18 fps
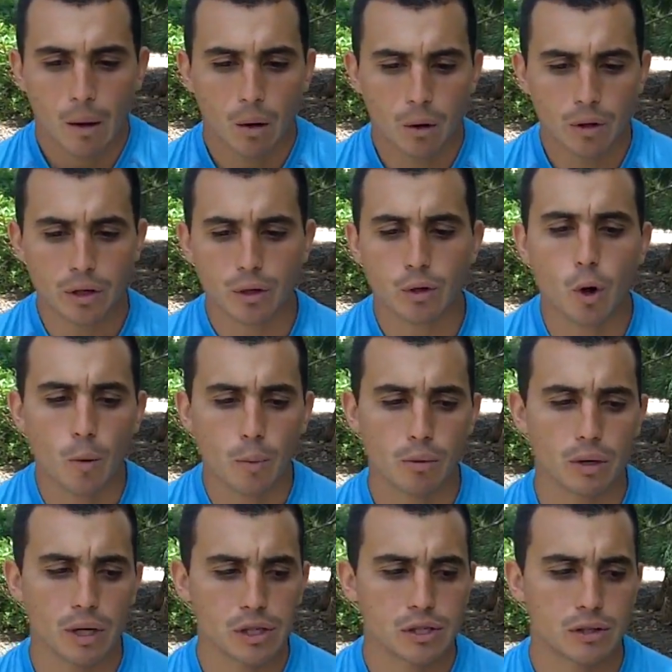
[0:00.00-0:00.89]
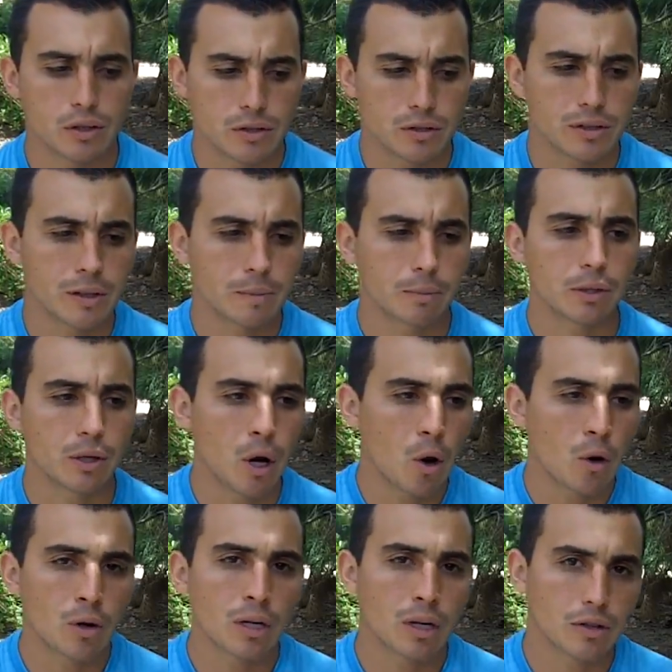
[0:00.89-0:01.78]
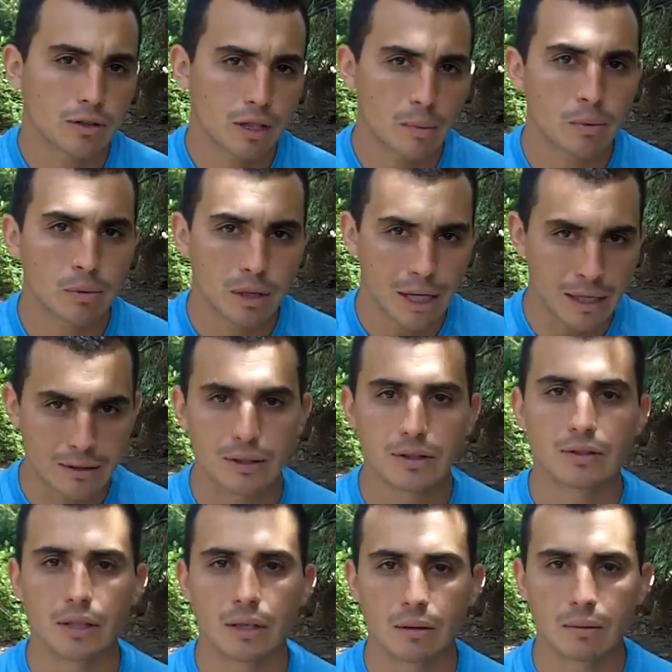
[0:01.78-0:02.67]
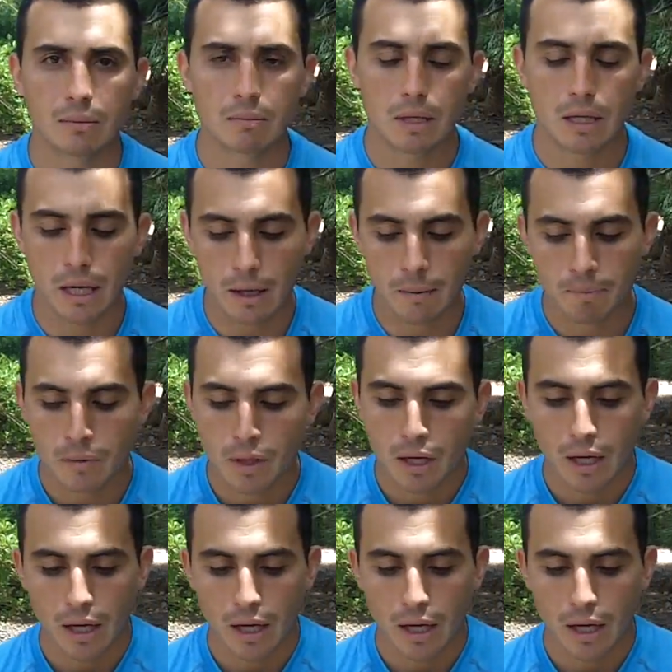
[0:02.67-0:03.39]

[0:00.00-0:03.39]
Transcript: Owning a corporation is simply owning a separate entity, okay?